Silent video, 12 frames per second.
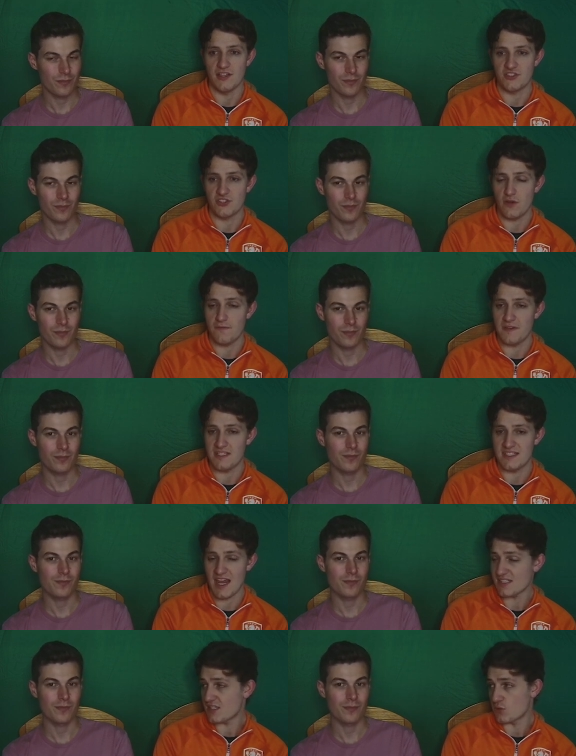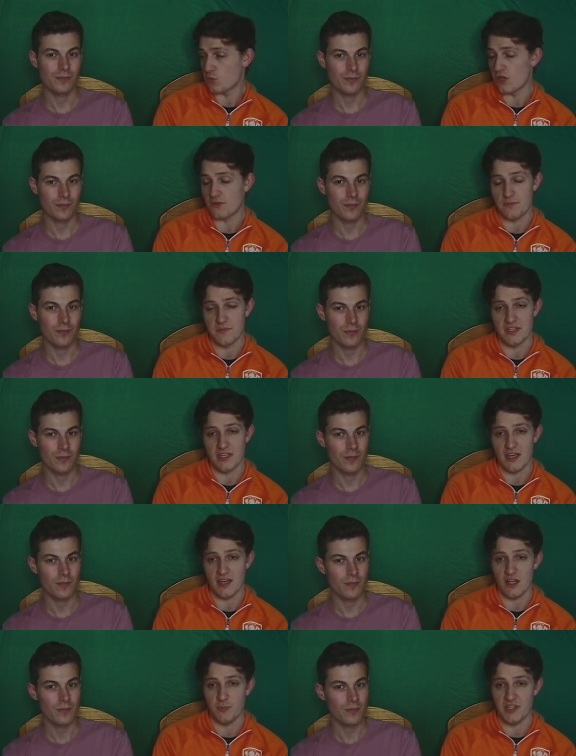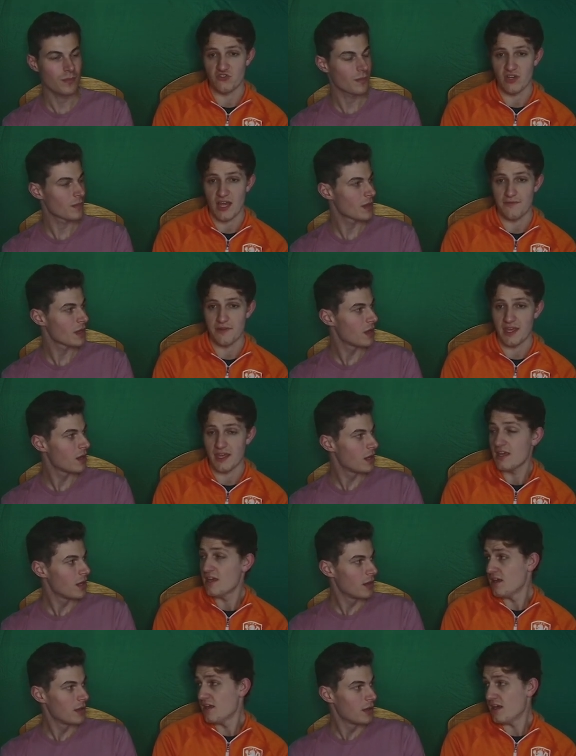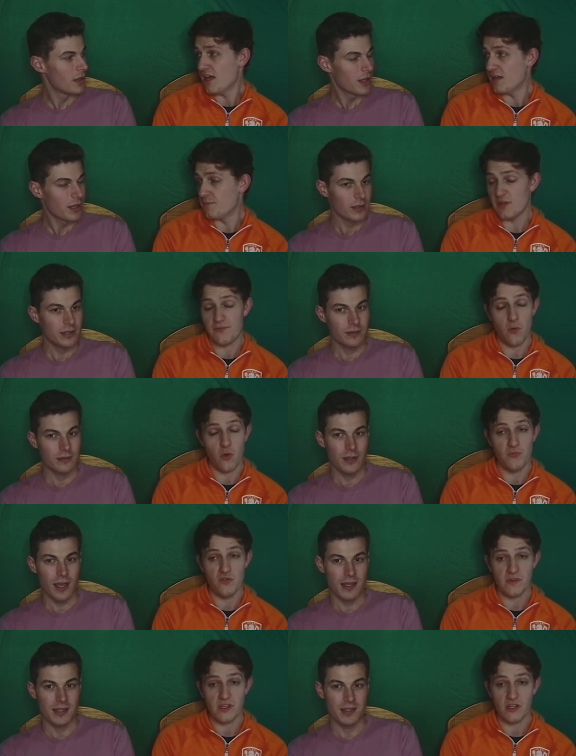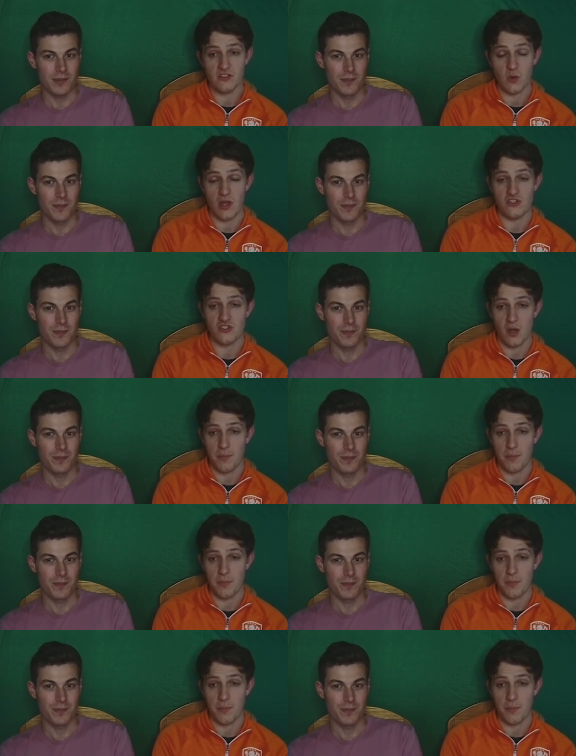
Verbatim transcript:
Speaker 1: so fantastic work from the uh, Alpine driver there. Um, before moving yes. into our top